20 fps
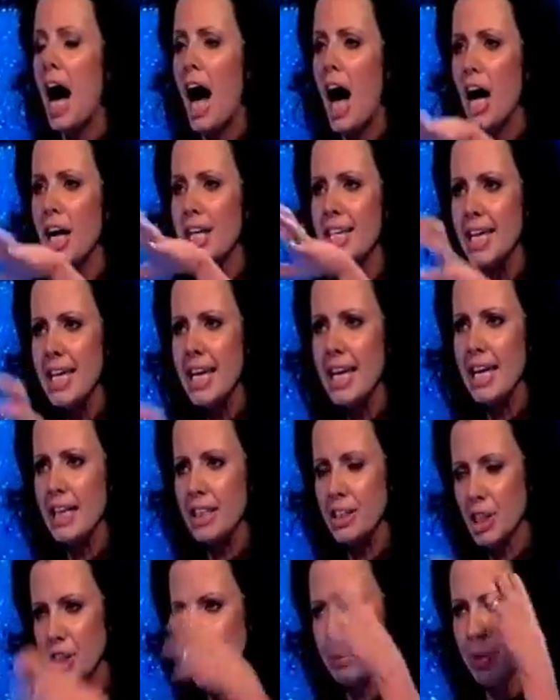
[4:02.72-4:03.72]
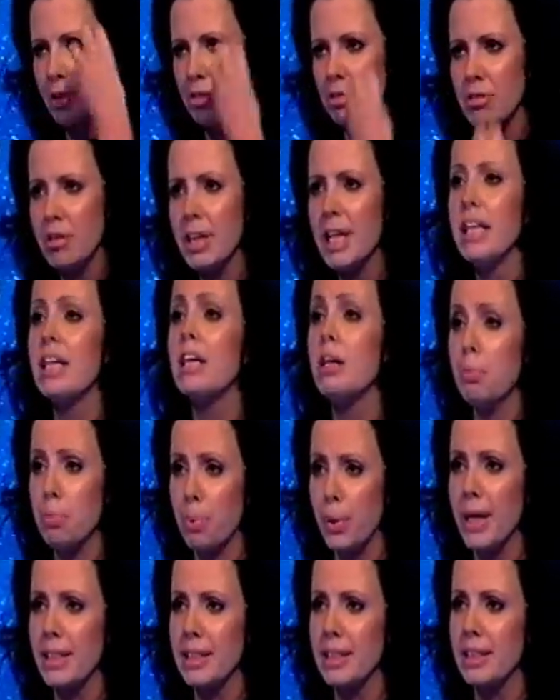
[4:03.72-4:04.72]
Our knees should be really
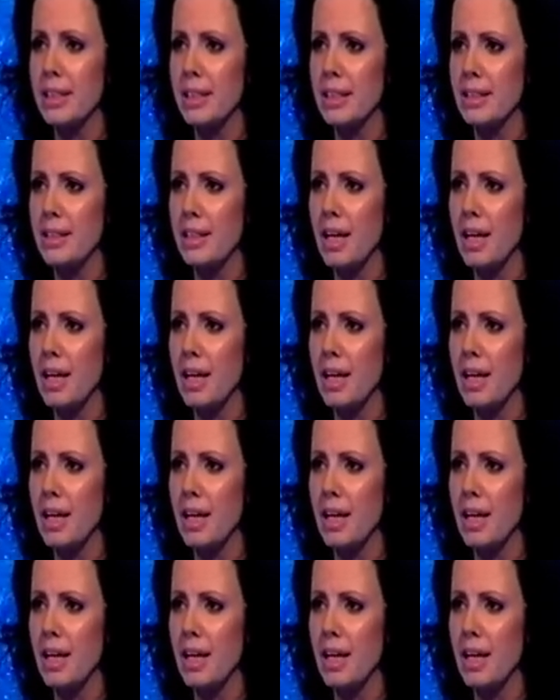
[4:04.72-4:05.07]
compressed in this